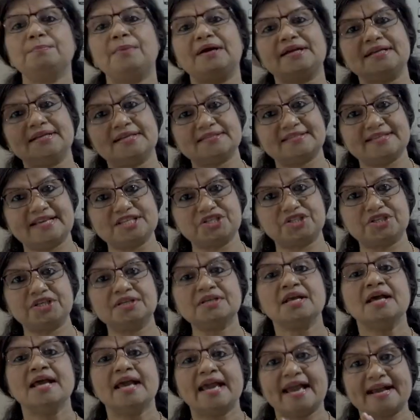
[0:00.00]
but in a
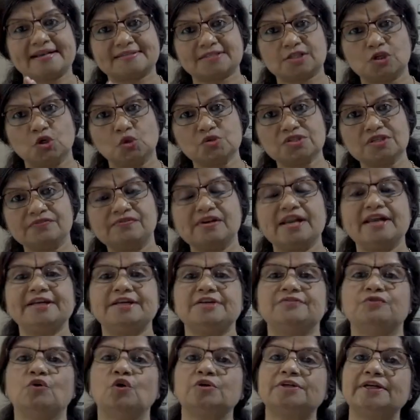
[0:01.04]
session exclusively
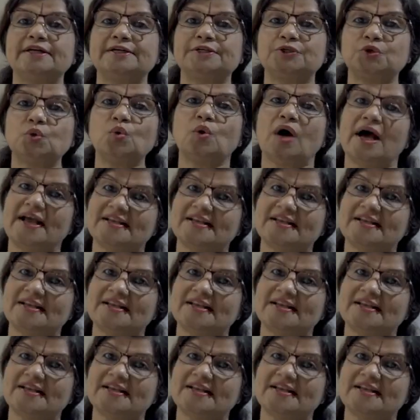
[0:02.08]
devoted to